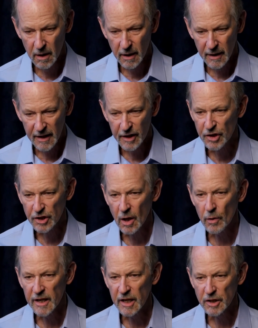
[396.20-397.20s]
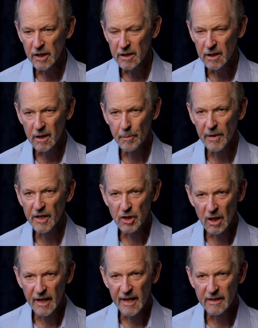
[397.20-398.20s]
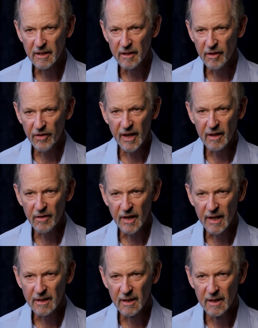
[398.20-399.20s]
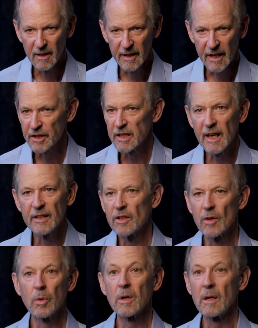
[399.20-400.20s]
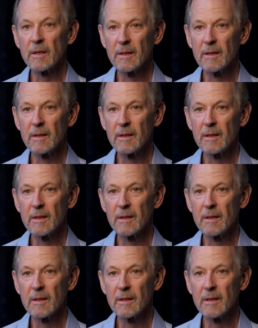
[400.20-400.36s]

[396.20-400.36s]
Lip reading: It is so easy to capitulate and to think that it's the end of the world.